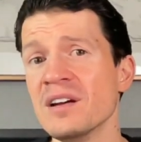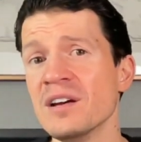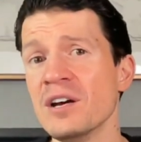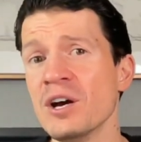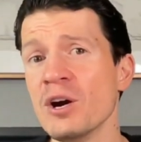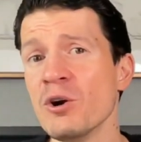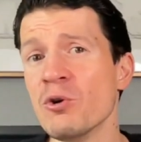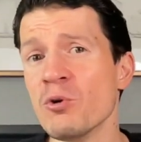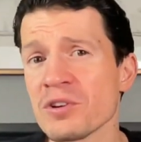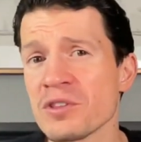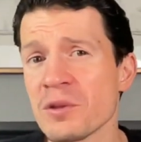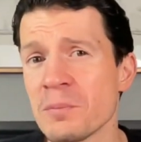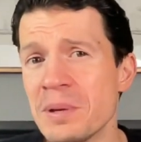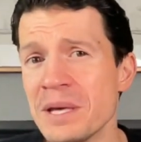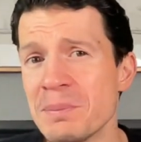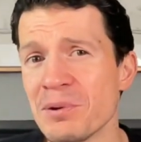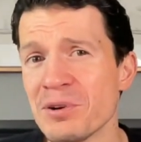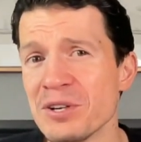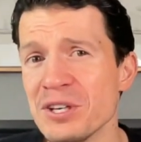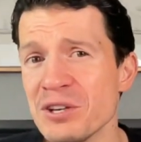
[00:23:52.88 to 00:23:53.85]
who are the
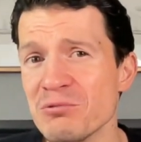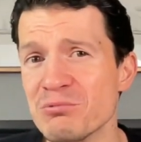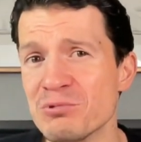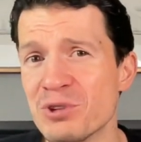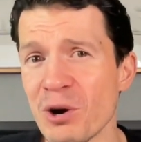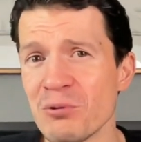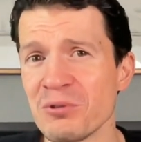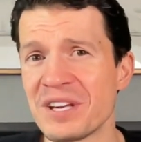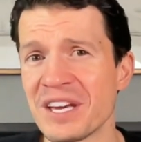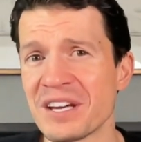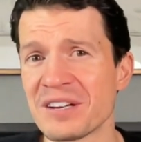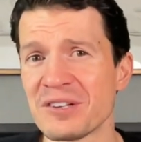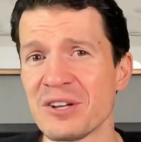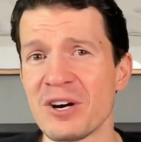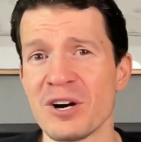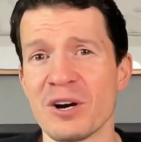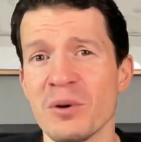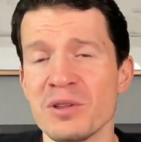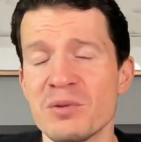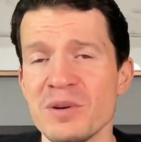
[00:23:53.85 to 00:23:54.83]
people you don't get
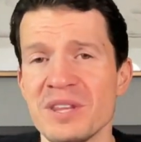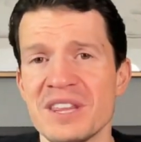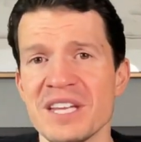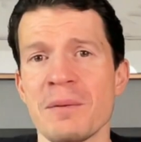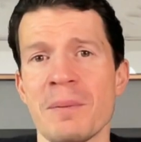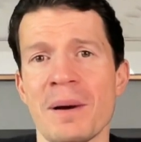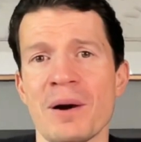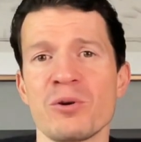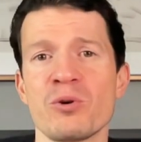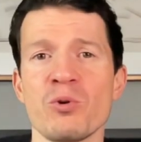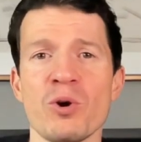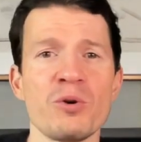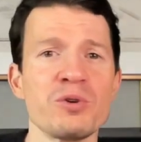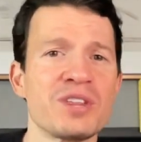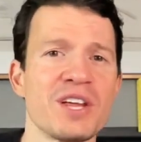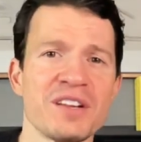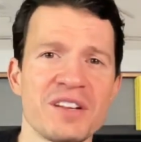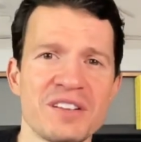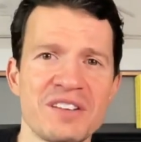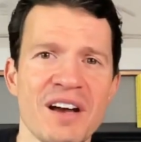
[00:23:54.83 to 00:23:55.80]
along with? We think about
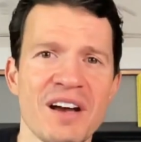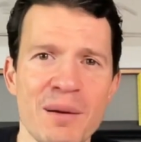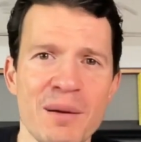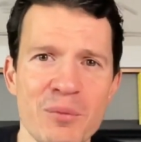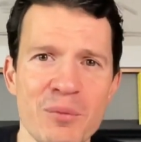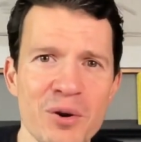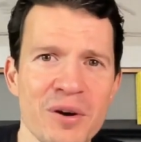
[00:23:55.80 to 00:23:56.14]
growth all the time, yeah.